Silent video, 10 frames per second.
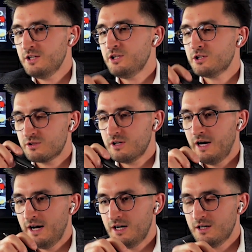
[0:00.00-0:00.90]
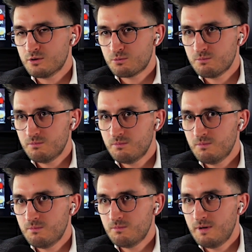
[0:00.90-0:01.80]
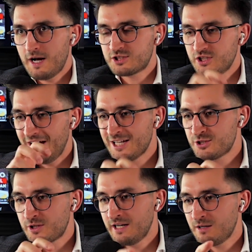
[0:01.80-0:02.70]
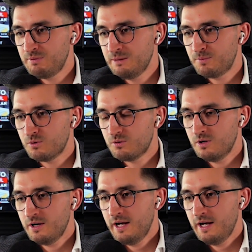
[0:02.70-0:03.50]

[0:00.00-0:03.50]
You're actually educating people.